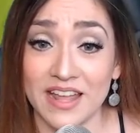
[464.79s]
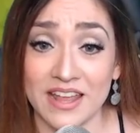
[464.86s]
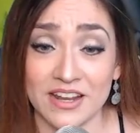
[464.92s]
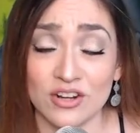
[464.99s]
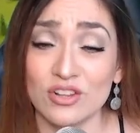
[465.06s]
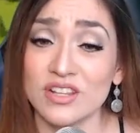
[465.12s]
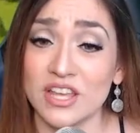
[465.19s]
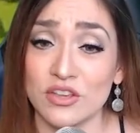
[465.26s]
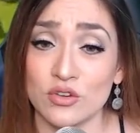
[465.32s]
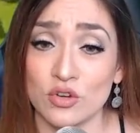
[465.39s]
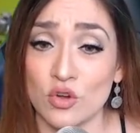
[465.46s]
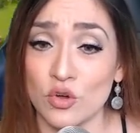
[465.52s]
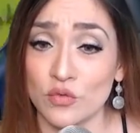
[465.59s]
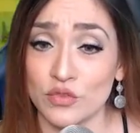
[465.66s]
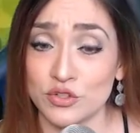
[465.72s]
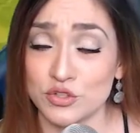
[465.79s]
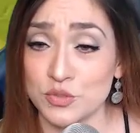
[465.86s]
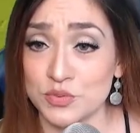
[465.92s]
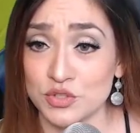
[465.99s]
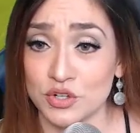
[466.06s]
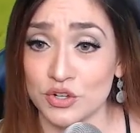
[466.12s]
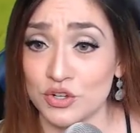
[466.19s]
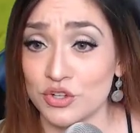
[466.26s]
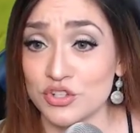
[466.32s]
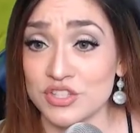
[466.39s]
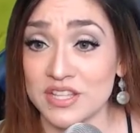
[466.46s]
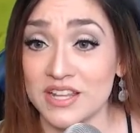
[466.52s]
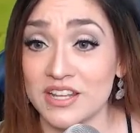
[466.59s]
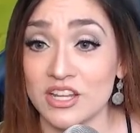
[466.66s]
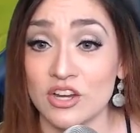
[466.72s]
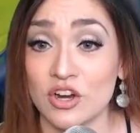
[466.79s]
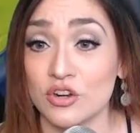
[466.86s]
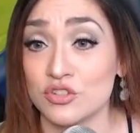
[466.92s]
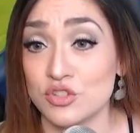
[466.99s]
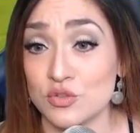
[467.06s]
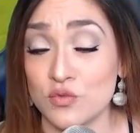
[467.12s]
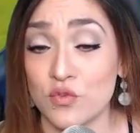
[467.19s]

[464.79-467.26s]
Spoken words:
and it'll let you know if the troops you're sending are too far